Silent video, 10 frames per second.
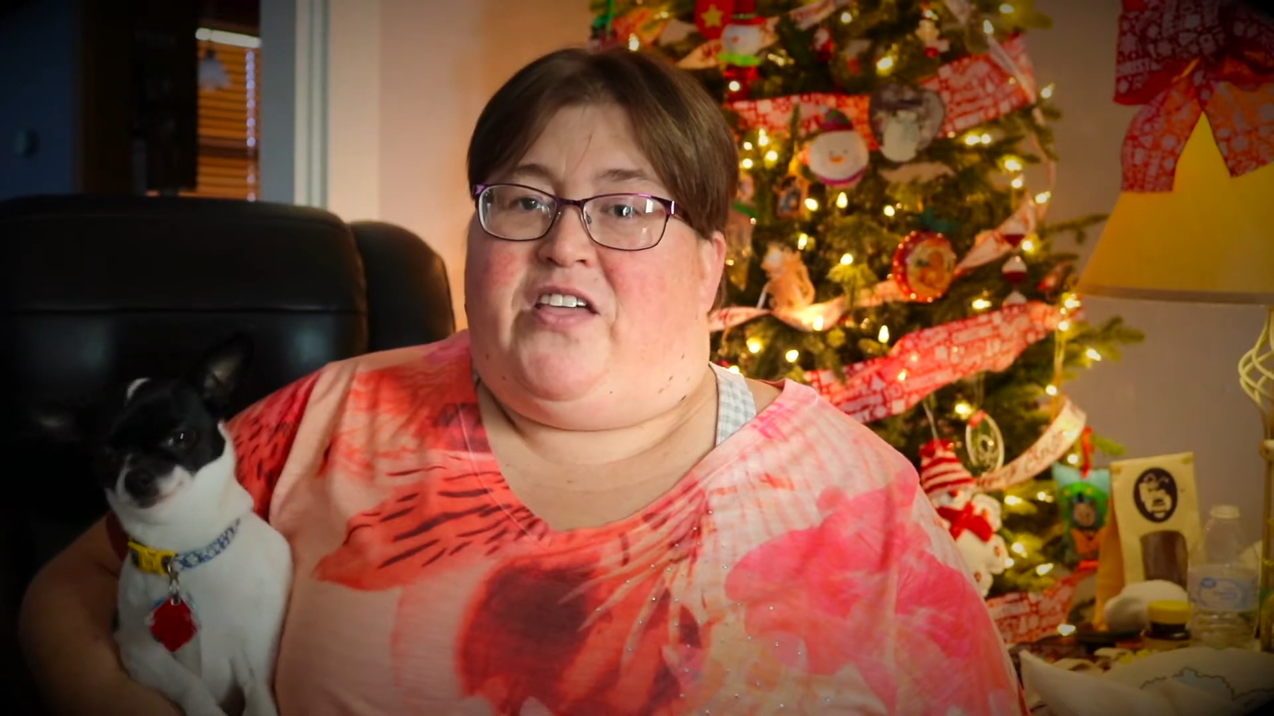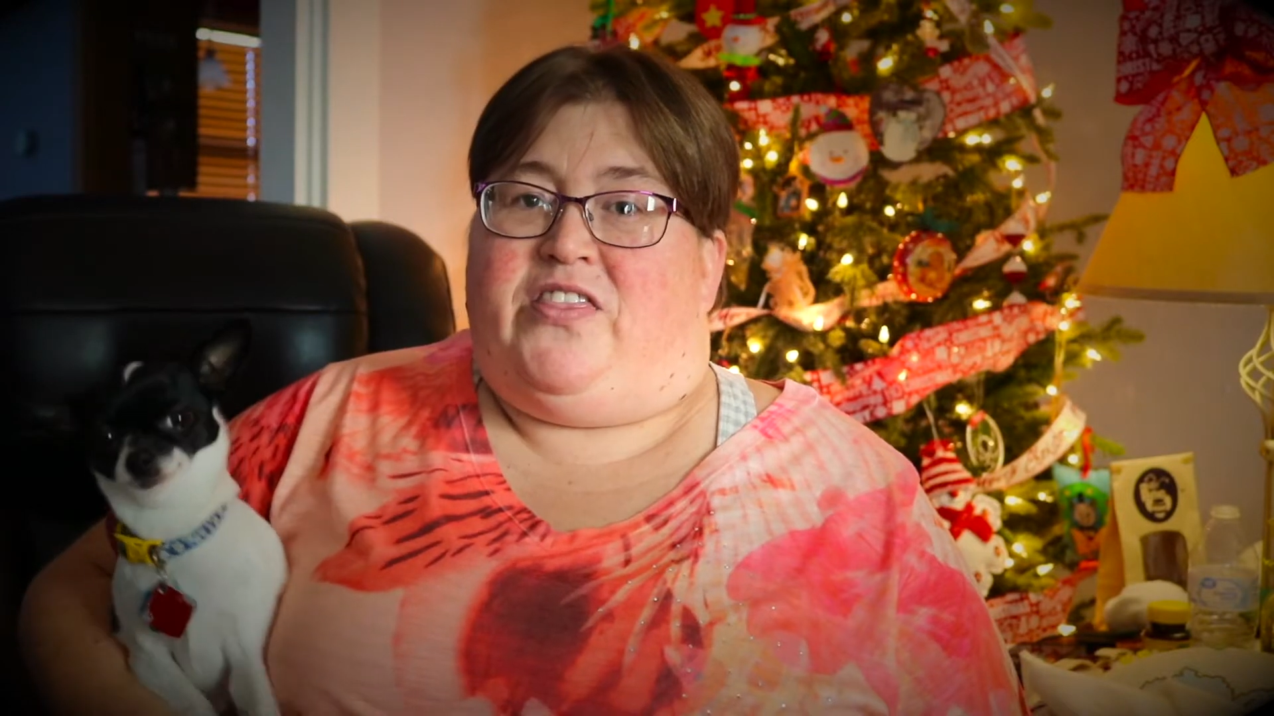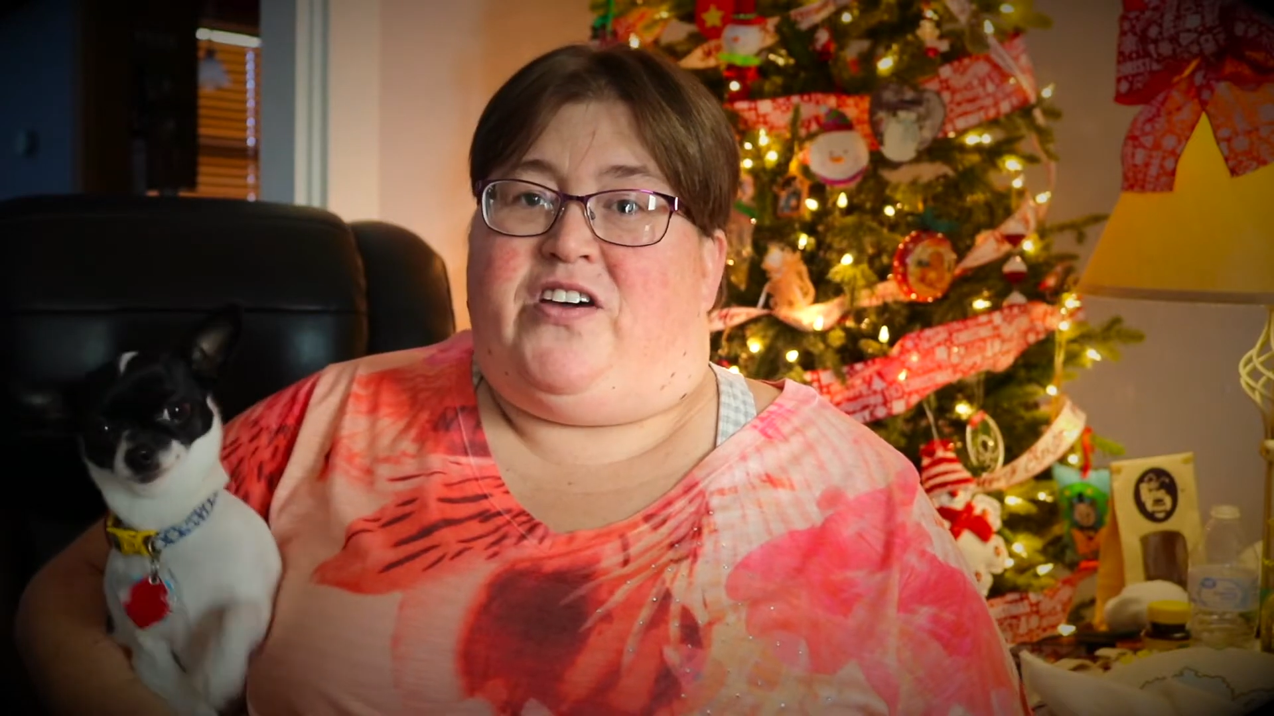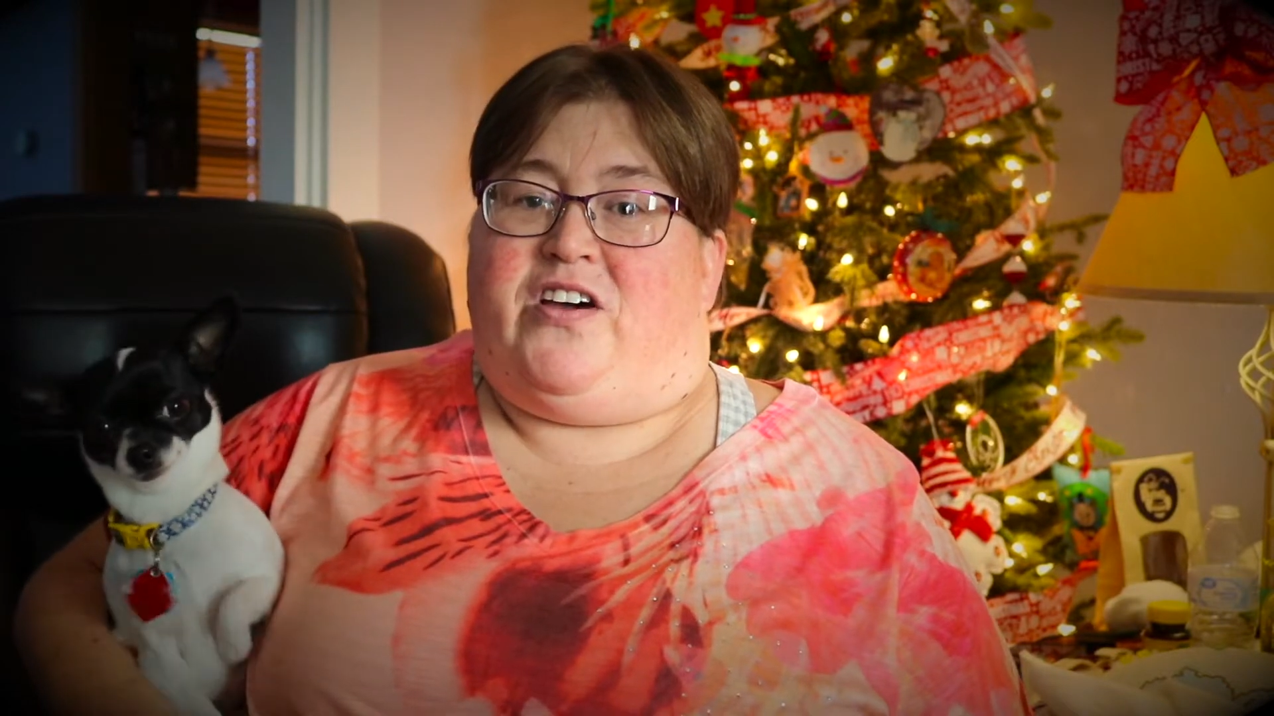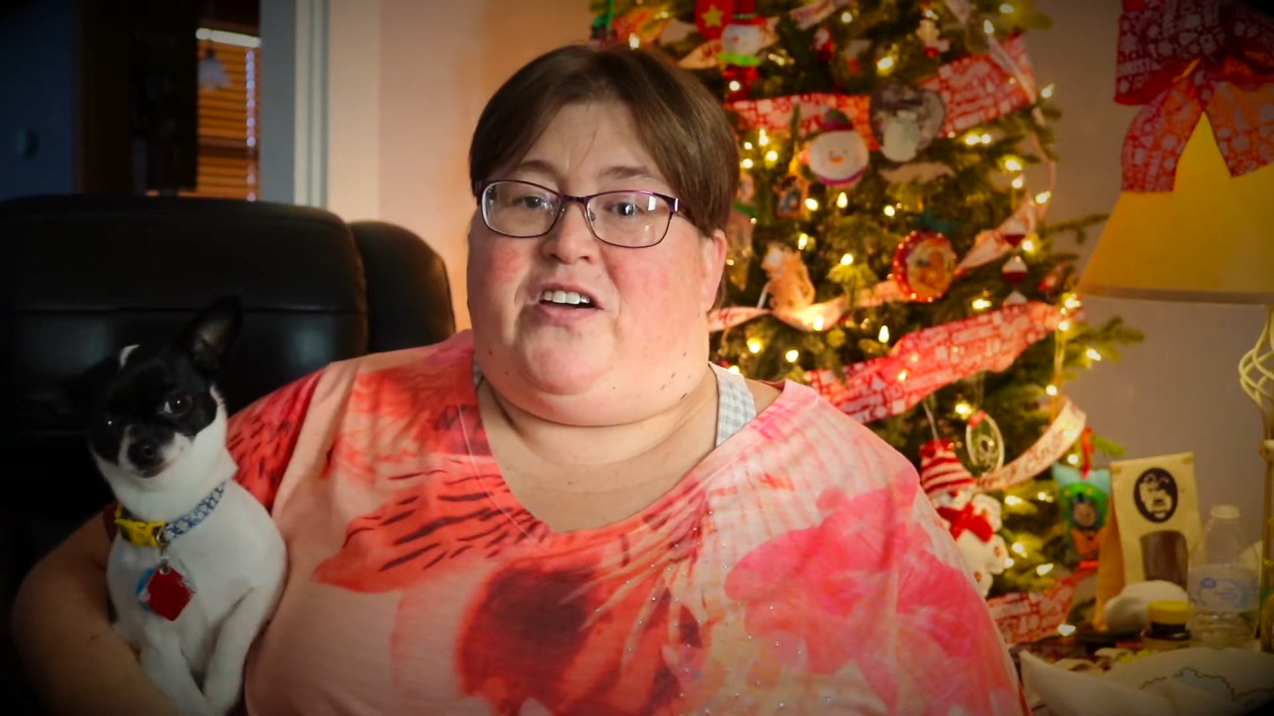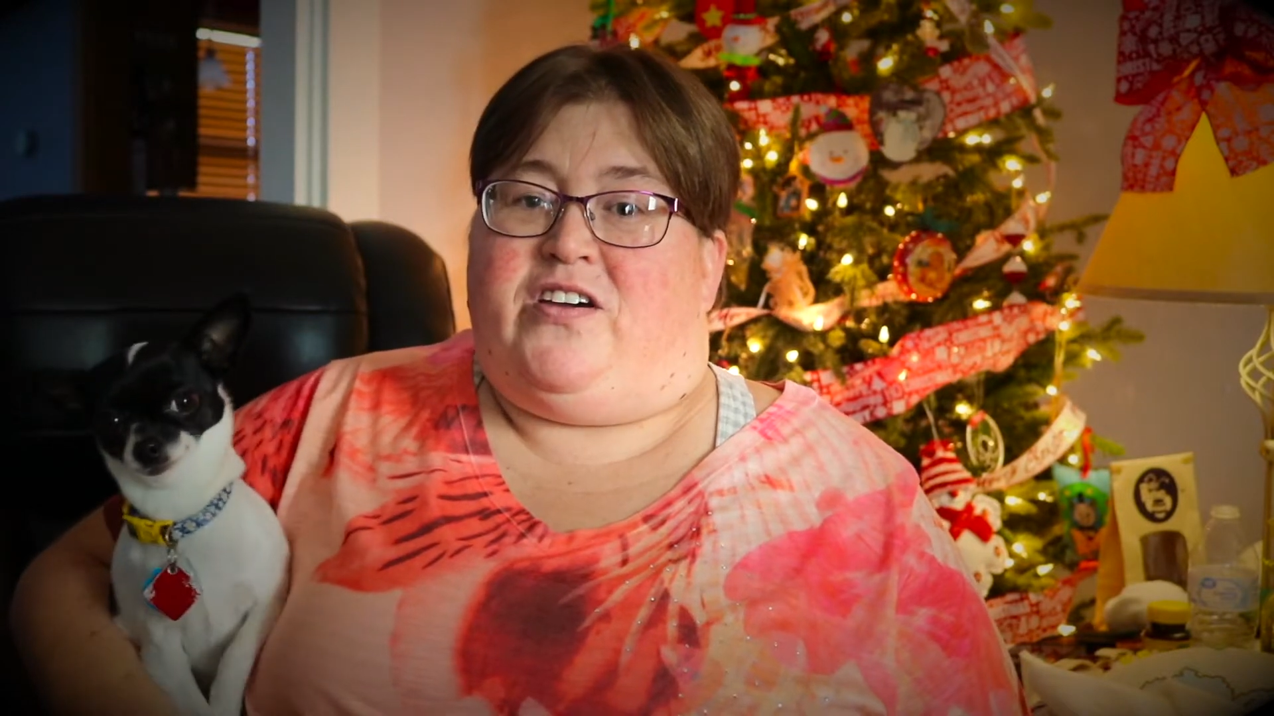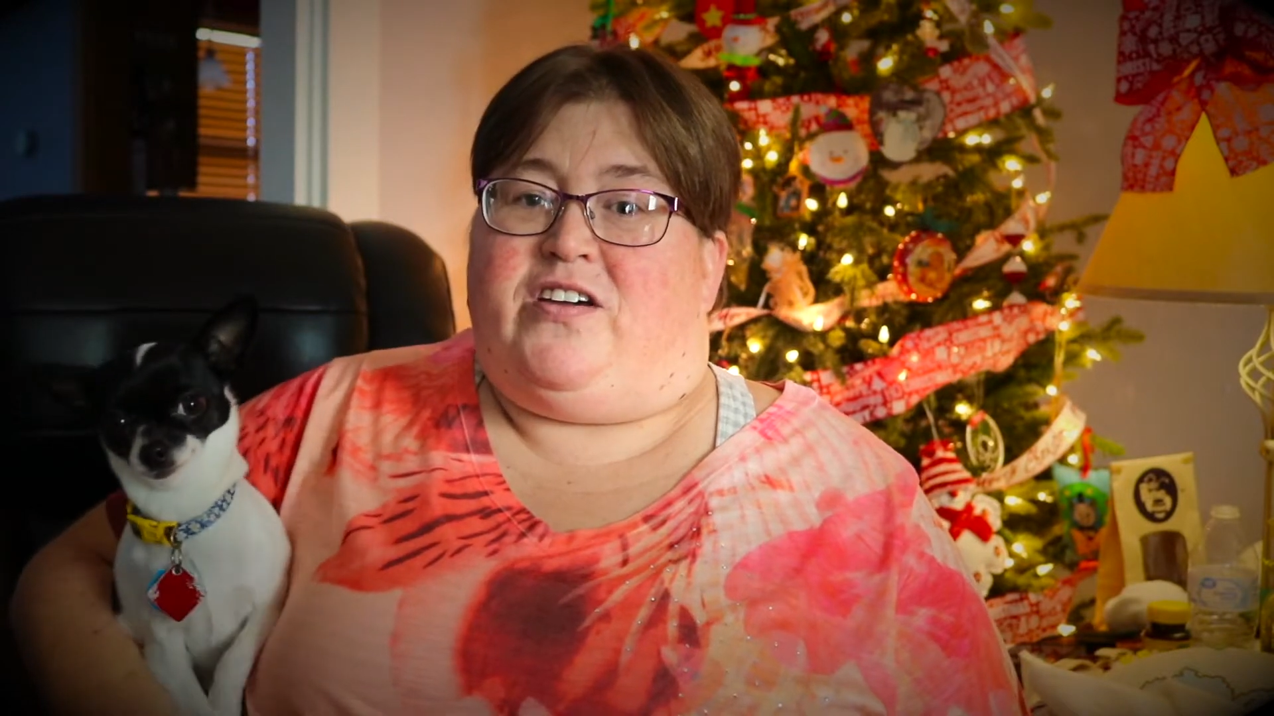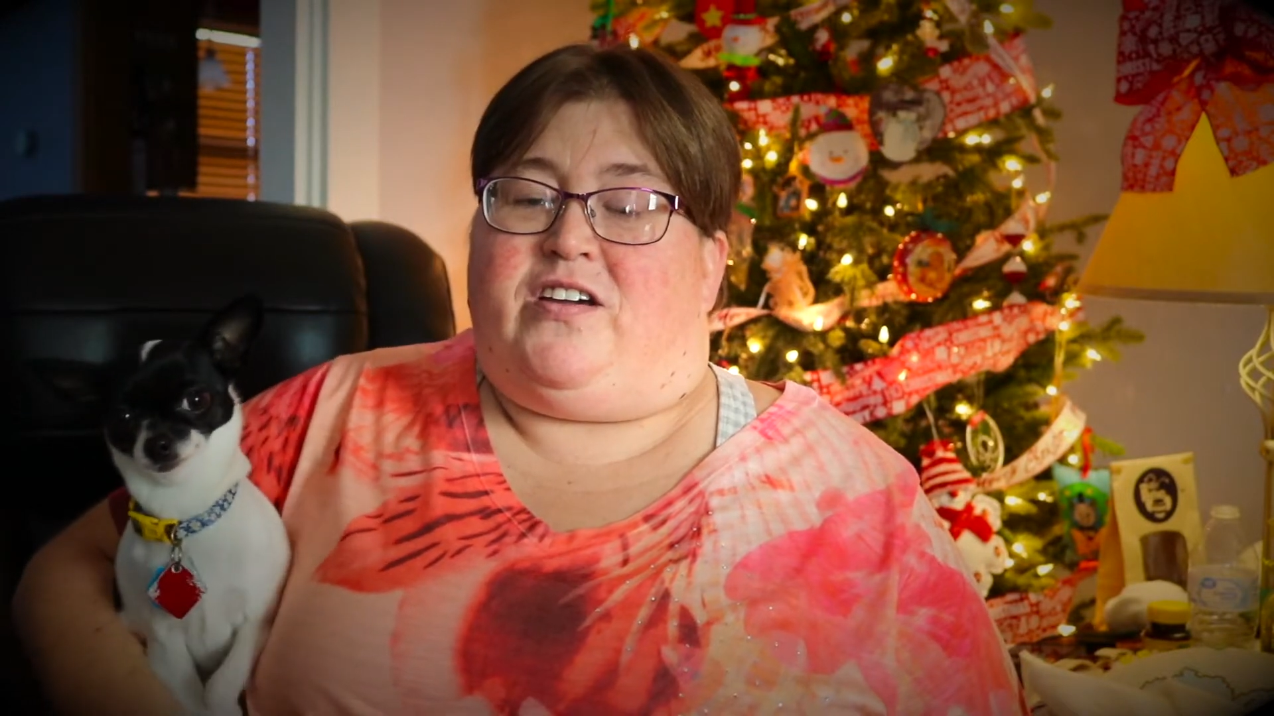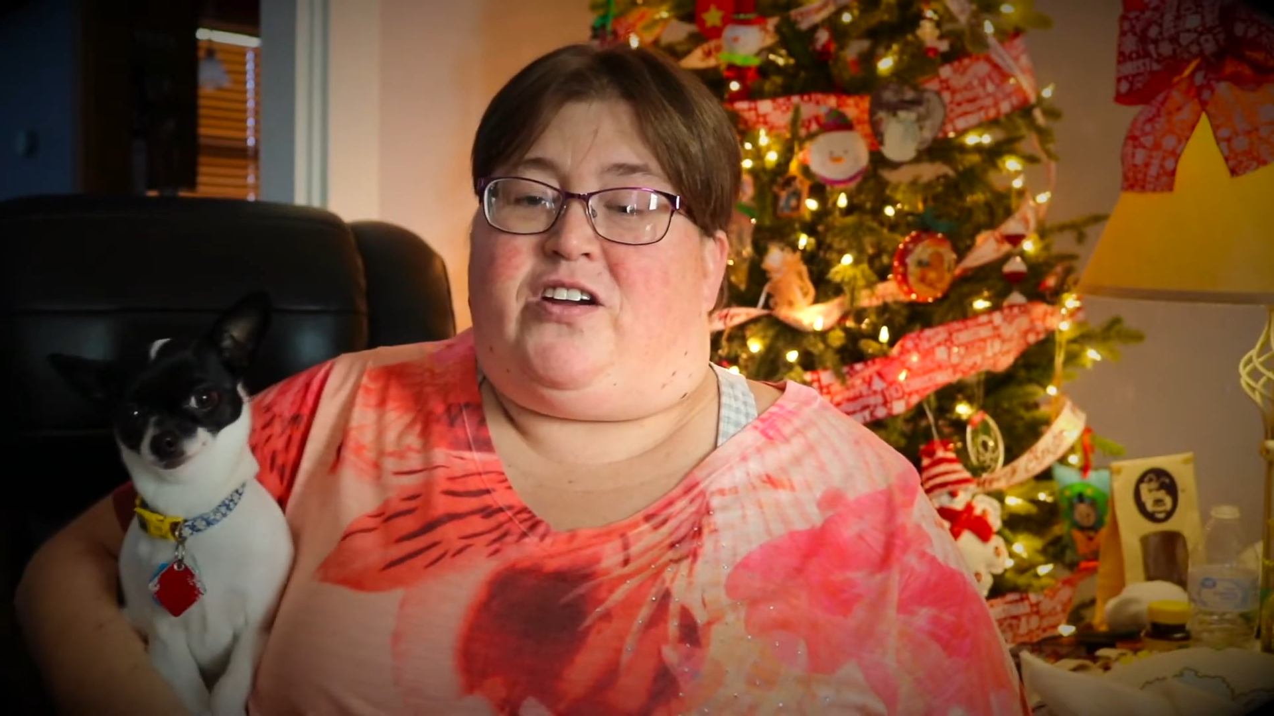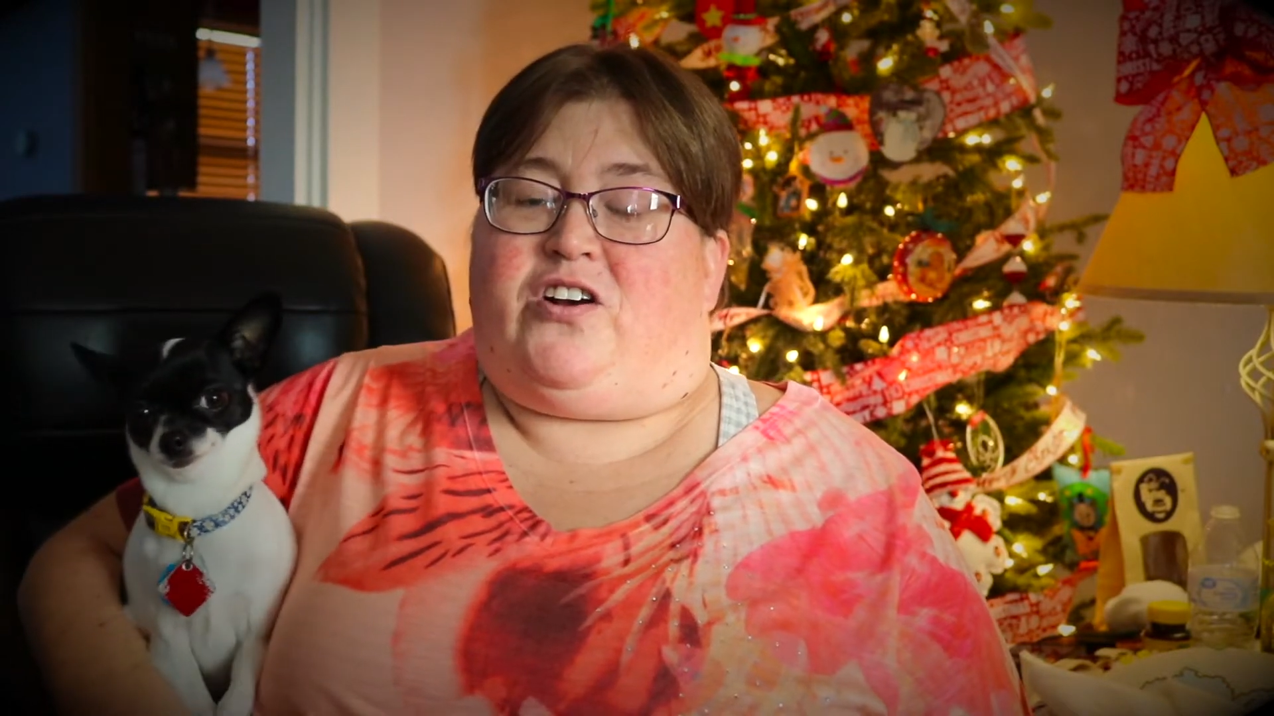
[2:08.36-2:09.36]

The